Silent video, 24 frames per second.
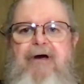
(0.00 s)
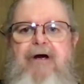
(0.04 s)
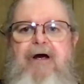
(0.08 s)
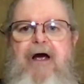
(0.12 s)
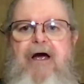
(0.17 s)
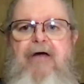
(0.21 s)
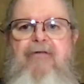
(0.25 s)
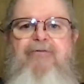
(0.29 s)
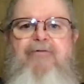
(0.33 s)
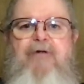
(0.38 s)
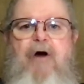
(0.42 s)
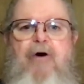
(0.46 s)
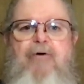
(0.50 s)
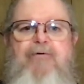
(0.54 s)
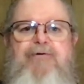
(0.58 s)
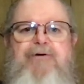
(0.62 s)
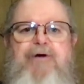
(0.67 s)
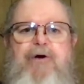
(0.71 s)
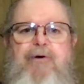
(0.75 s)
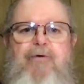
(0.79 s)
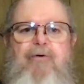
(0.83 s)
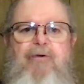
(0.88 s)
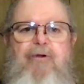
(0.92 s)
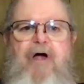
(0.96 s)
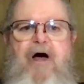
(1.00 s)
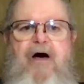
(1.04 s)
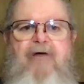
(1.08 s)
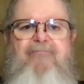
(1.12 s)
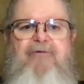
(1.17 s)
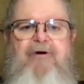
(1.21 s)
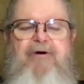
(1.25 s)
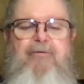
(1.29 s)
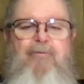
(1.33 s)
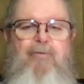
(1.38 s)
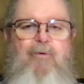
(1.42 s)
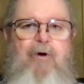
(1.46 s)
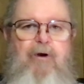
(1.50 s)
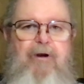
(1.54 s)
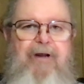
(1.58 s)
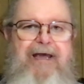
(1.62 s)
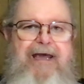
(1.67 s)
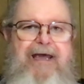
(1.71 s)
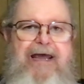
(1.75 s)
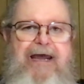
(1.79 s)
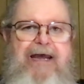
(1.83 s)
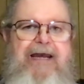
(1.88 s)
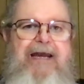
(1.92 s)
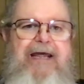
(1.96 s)
and those who love it will
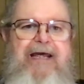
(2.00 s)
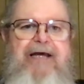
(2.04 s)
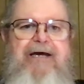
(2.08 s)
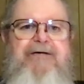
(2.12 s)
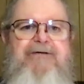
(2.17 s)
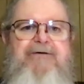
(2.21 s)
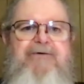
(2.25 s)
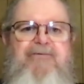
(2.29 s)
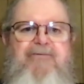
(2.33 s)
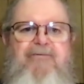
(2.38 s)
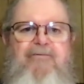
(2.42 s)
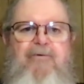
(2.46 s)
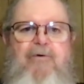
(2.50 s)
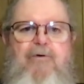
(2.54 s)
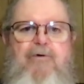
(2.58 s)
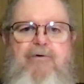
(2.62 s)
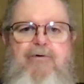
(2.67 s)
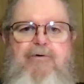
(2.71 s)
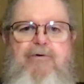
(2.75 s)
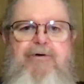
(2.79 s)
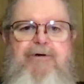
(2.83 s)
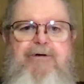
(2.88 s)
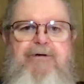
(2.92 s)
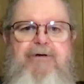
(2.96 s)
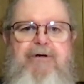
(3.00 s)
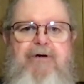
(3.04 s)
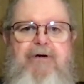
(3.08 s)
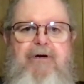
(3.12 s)
eat its fruit.